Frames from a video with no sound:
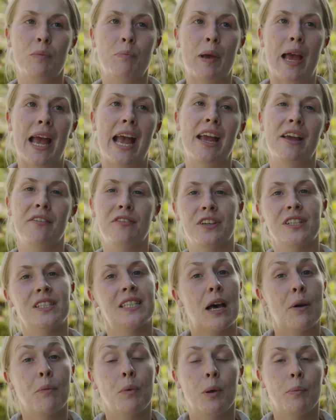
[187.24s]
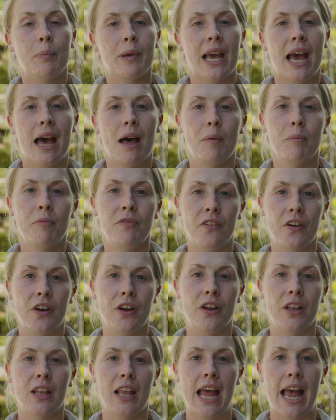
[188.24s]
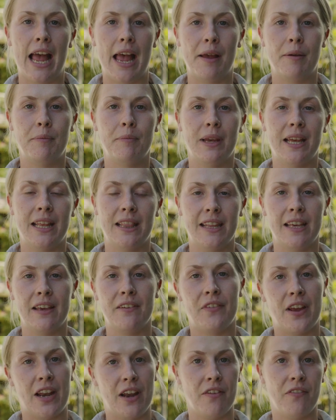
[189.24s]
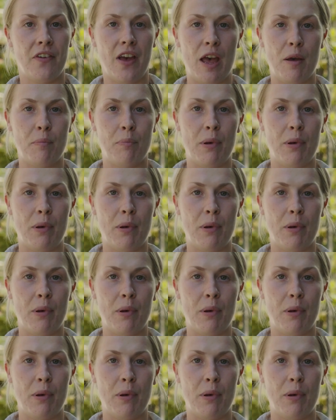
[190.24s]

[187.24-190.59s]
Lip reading: behaviours that will be helpful in the event of her